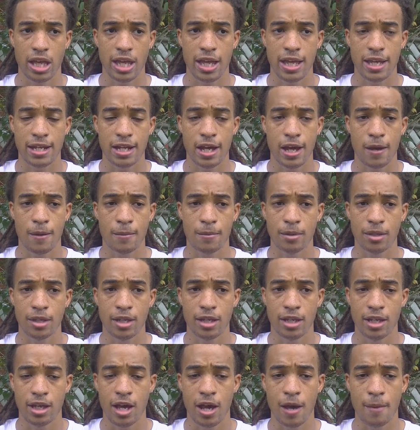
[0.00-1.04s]
an
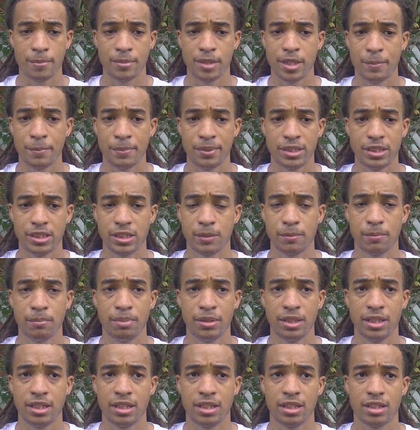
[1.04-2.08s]
omnipotent
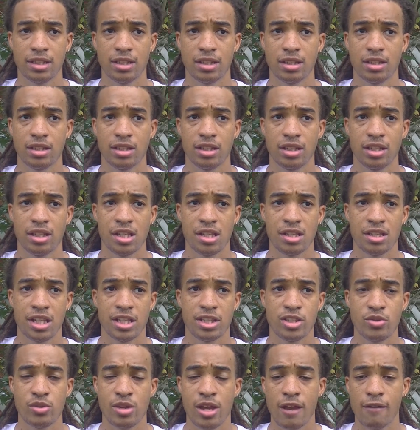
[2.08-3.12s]
being
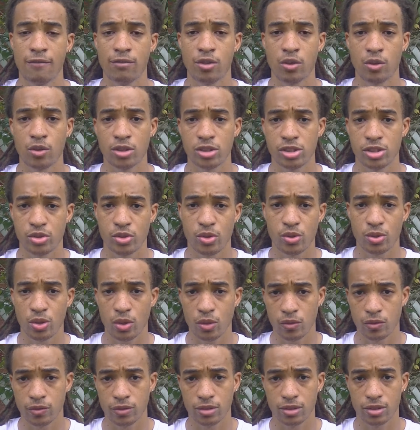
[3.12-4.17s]
that you have no control
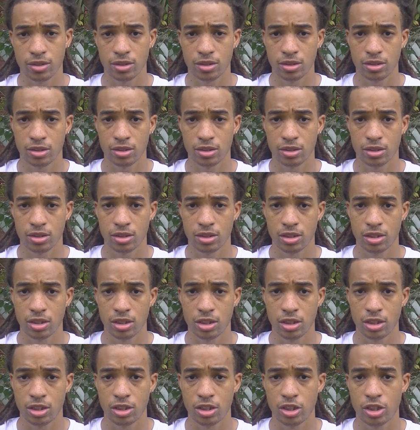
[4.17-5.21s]
over.
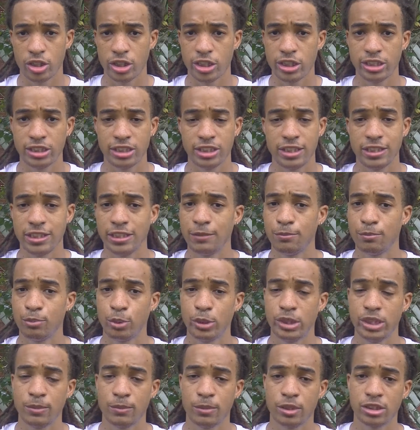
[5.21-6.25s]
You know, he
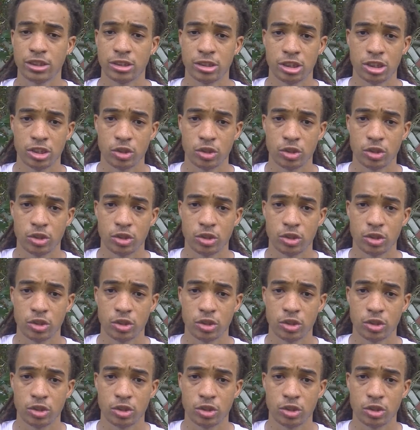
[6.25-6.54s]
pretty much